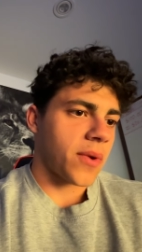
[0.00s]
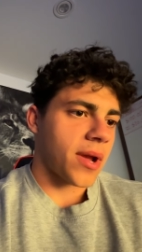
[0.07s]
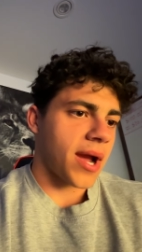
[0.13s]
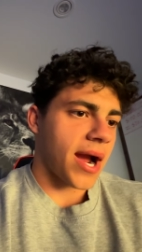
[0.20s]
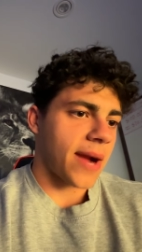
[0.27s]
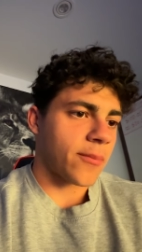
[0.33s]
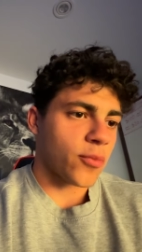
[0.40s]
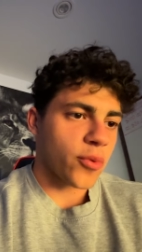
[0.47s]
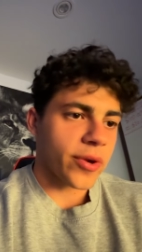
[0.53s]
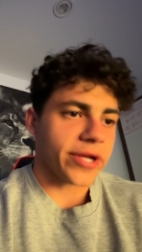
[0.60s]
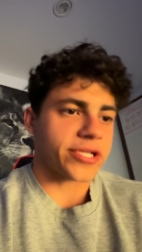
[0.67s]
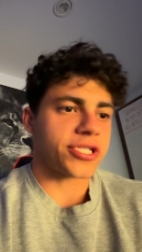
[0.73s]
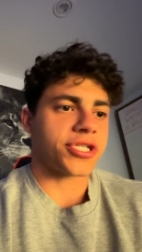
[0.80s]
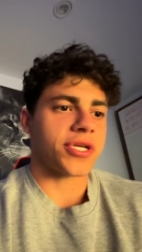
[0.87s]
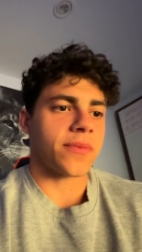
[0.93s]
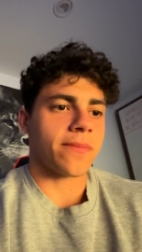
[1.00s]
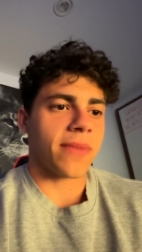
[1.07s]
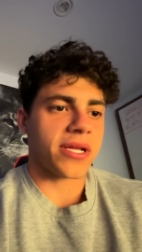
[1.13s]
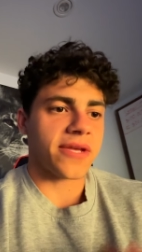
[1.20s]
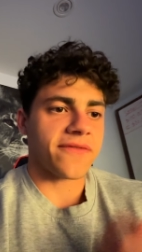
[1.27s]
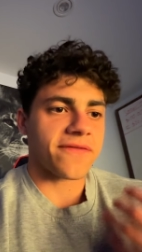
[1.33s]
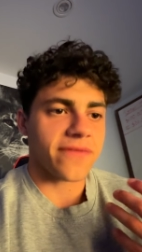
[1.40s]
I'm rich and
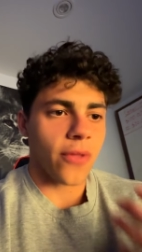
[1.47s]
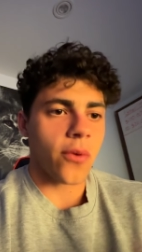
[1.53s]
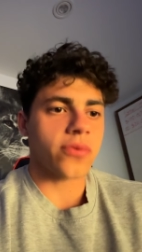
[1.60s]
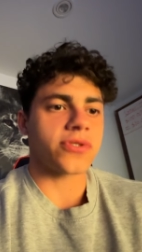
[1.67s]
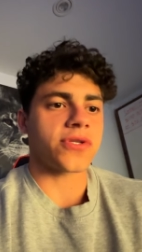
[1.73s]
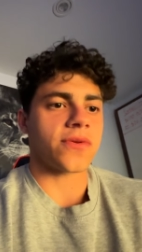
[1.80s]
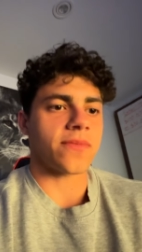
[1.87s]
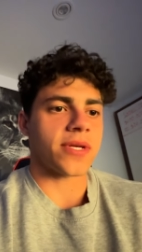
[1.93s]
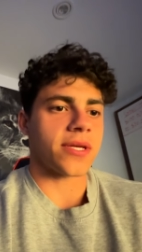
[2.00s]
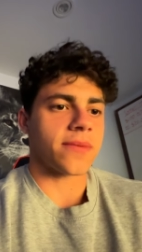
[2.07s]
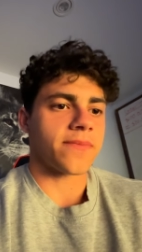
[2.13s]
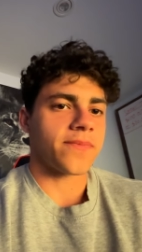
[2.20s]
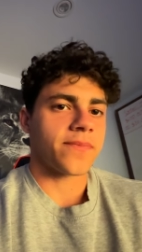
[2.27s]
money flows to me.